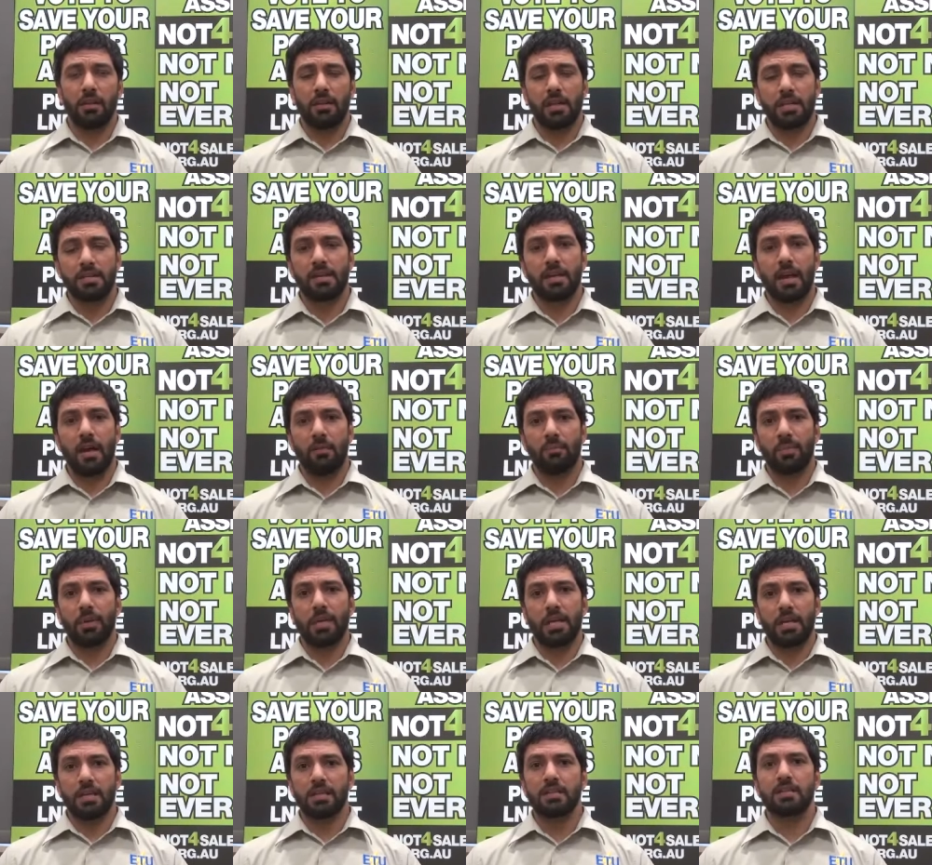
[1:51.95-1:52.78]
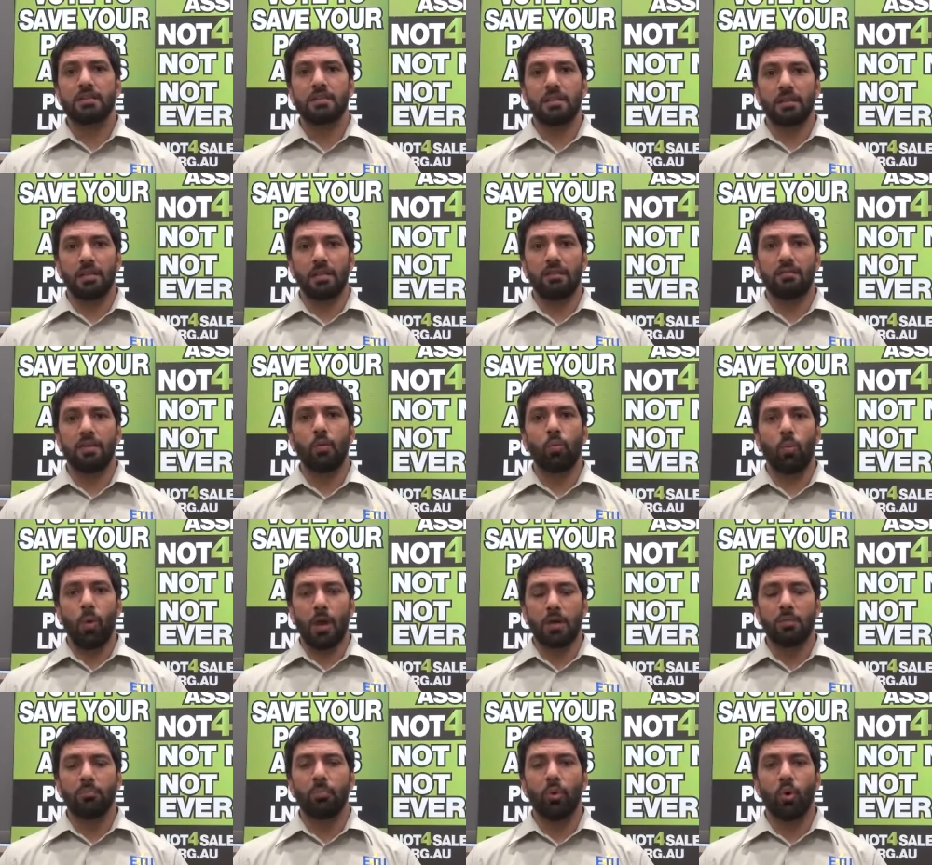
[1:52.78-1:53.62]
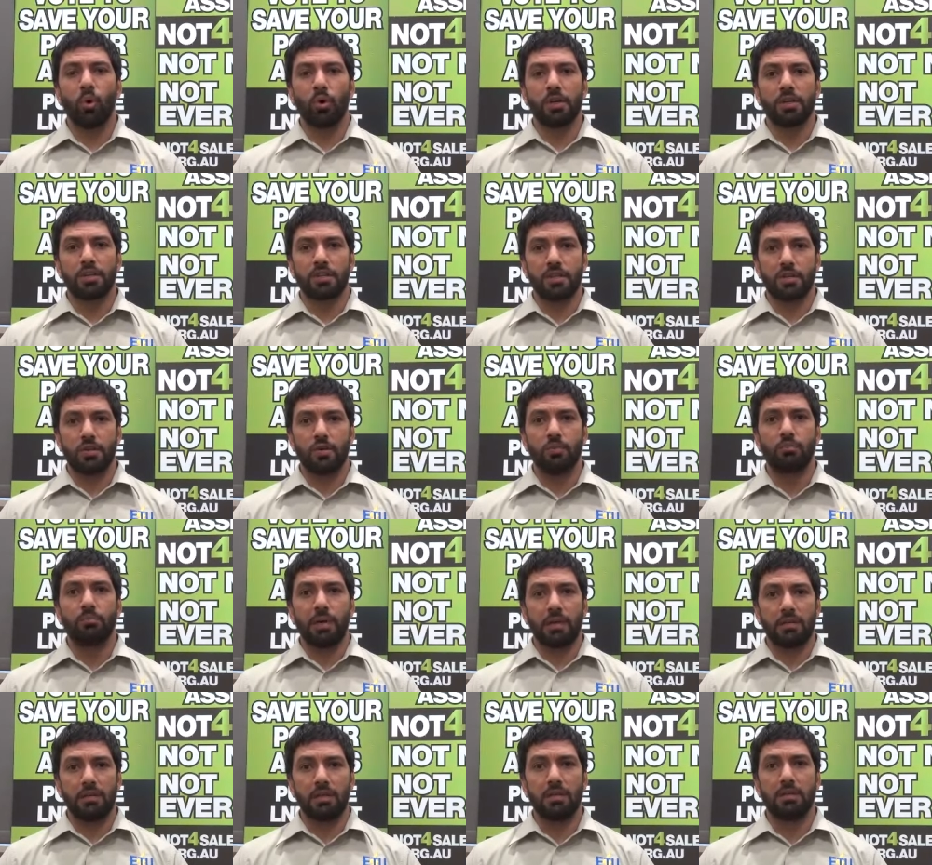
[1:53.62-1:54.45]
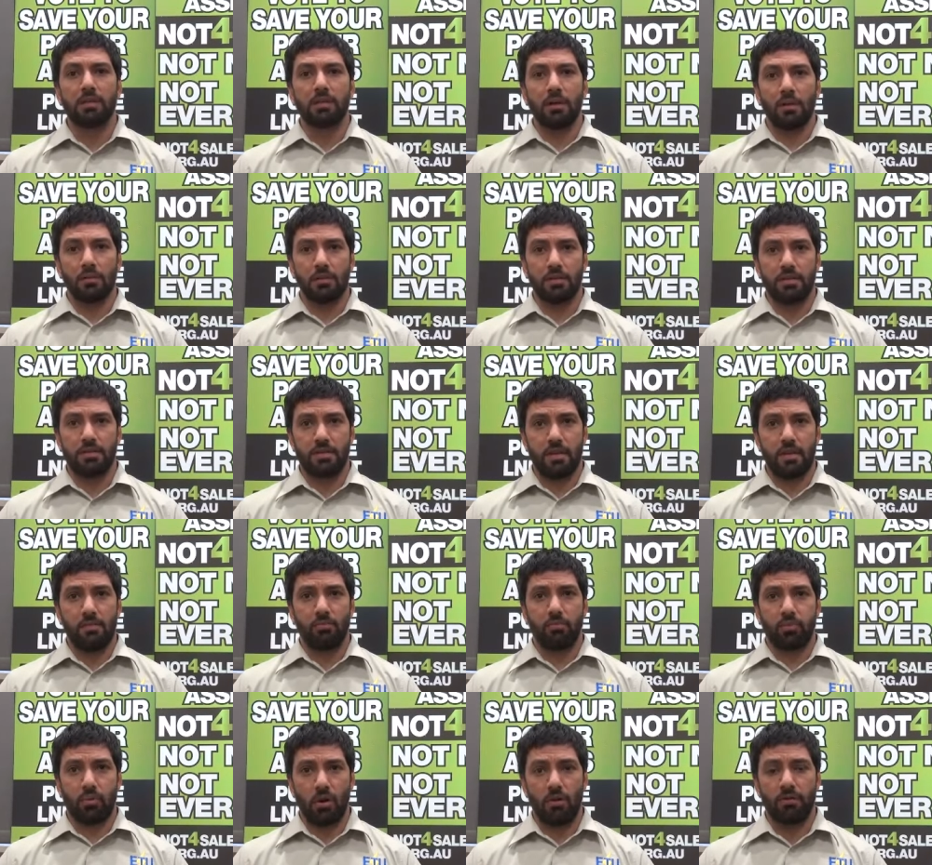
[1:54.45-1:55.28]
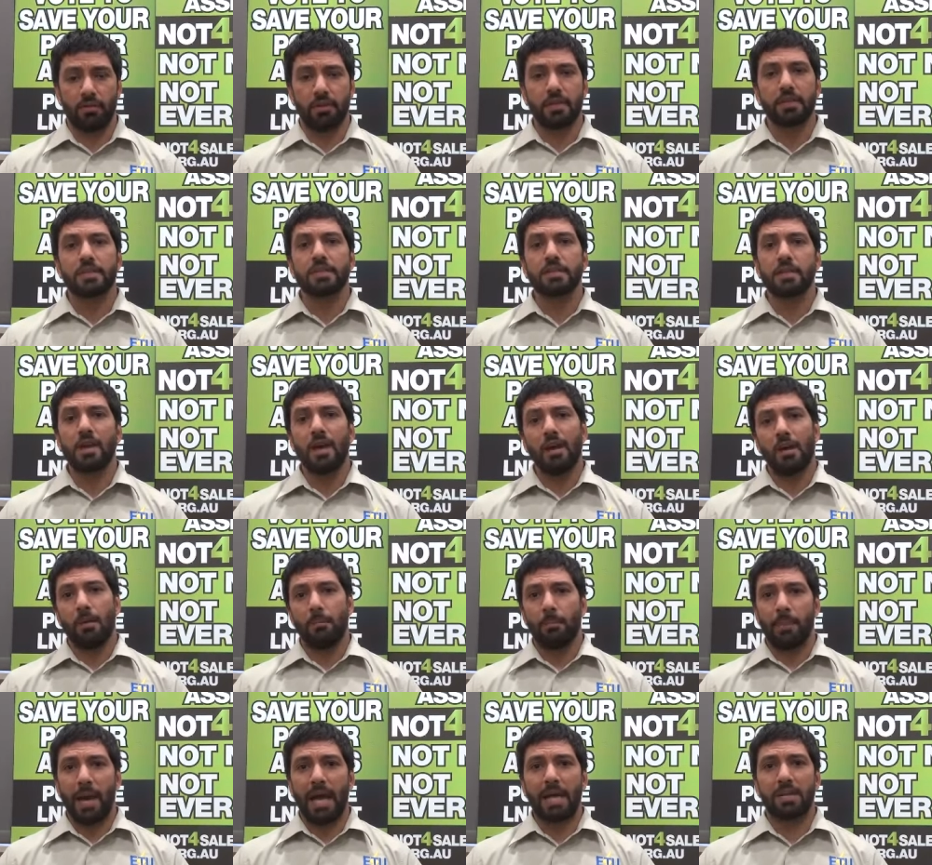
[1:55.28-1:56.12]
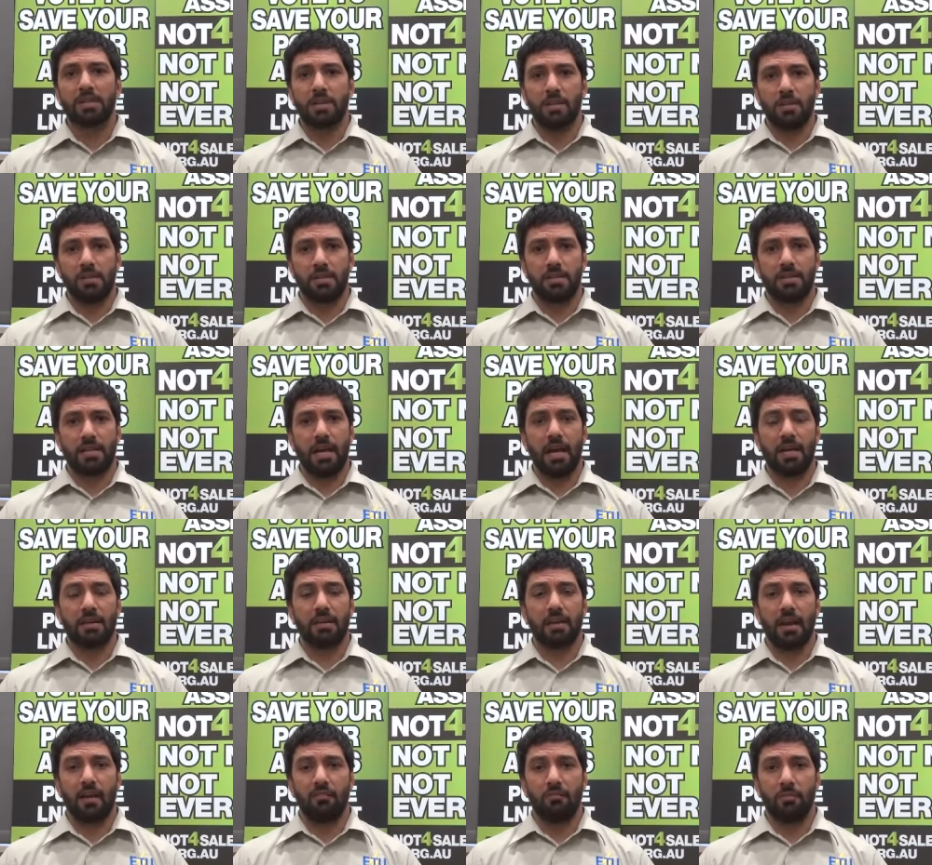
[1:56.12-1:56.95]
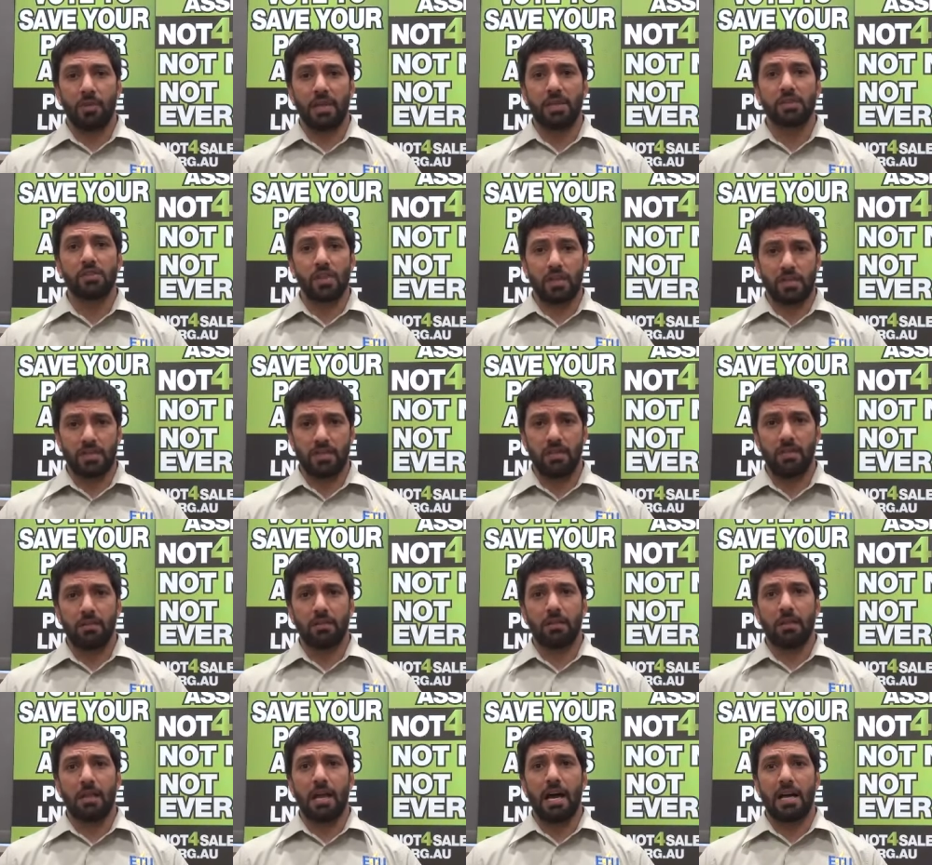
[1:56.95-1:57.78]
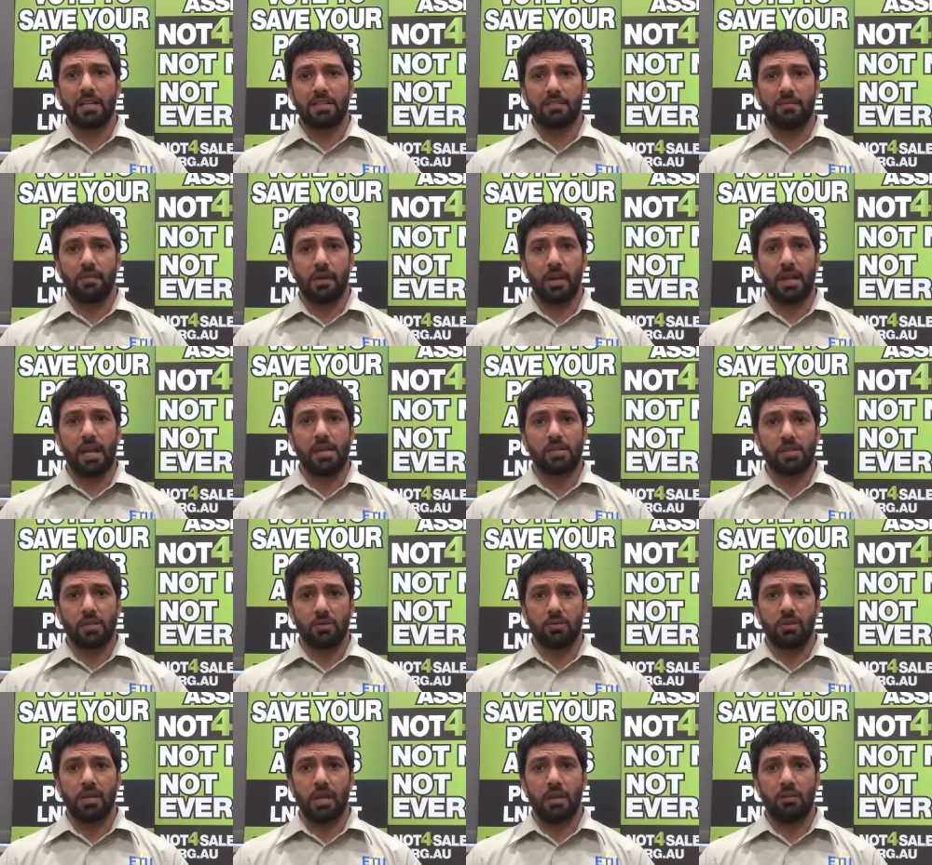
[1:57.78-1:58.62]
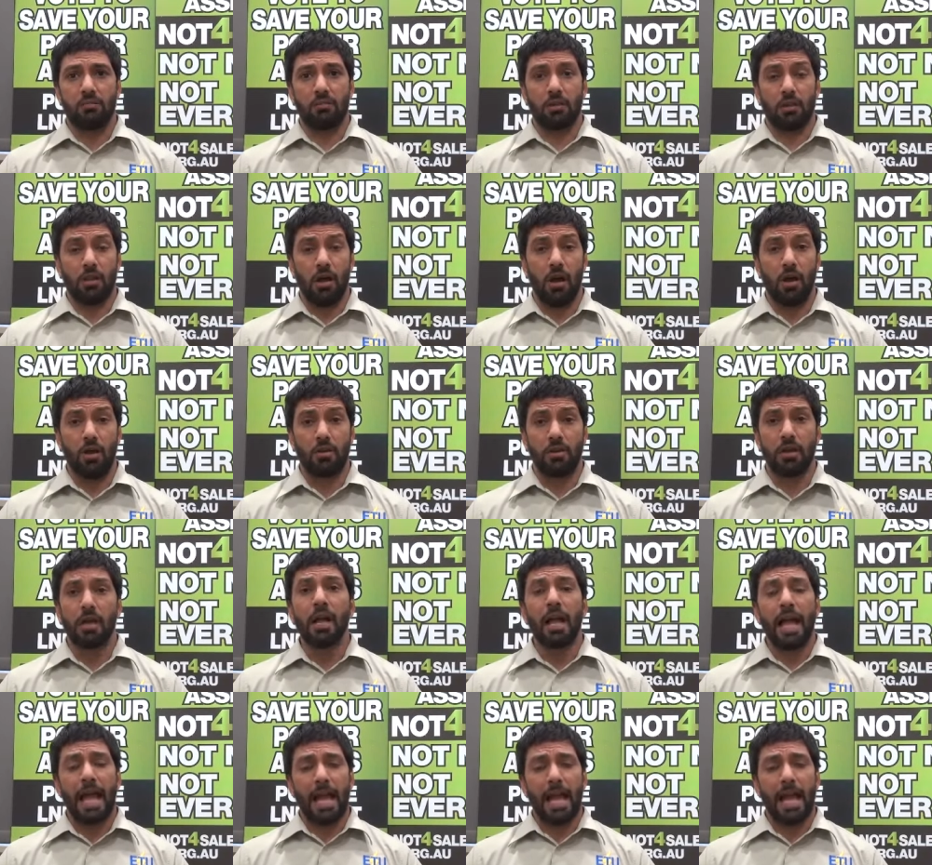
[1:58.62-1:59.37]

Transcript: these companies delivered $1.2 billion in profits back to the state government just in the last financial year alone,